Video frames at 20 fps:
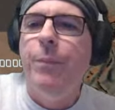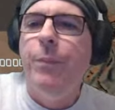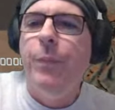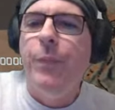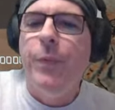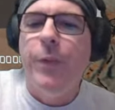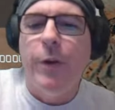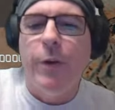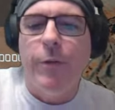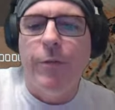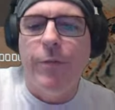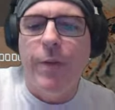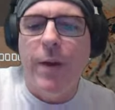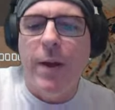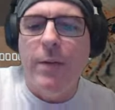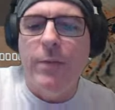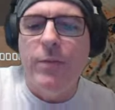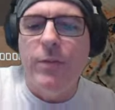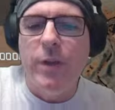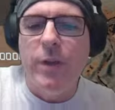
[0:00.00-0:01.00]
There are
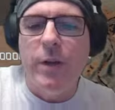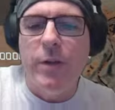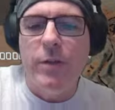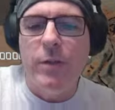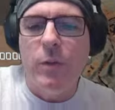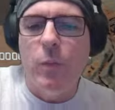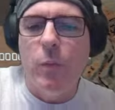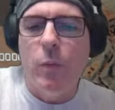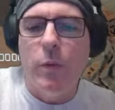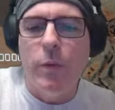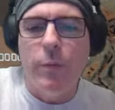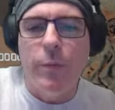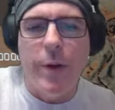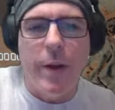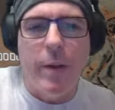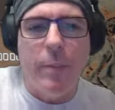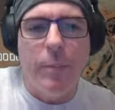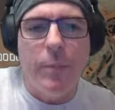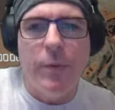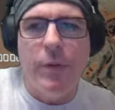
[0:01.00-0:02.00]
5 stairs and 1
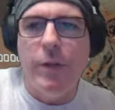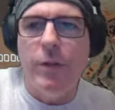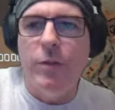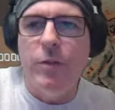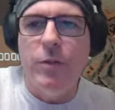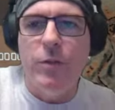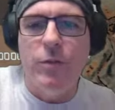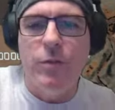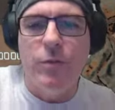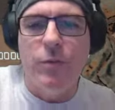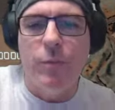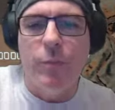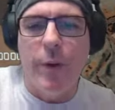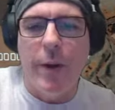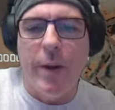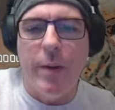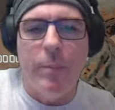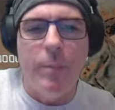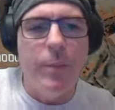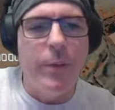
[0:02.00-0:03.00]
ramp, and they chose the
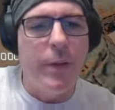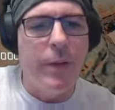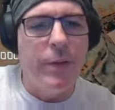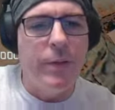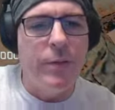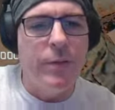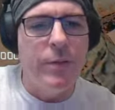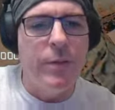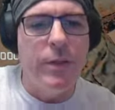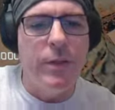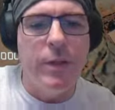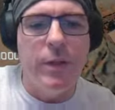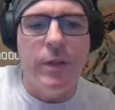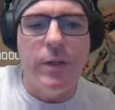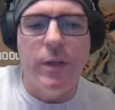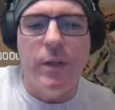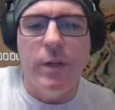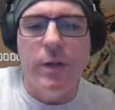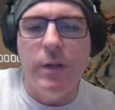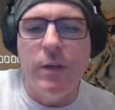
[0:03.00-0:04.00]
ramp as
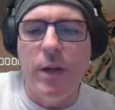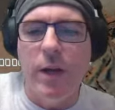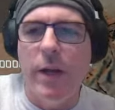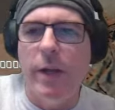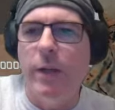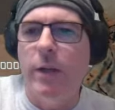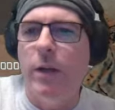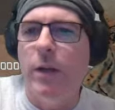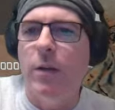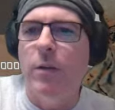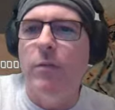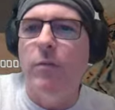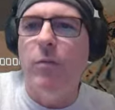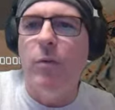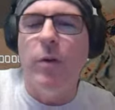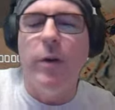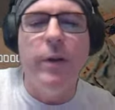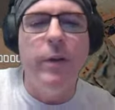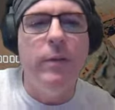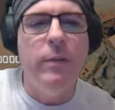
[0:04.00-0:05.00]
the icon for it.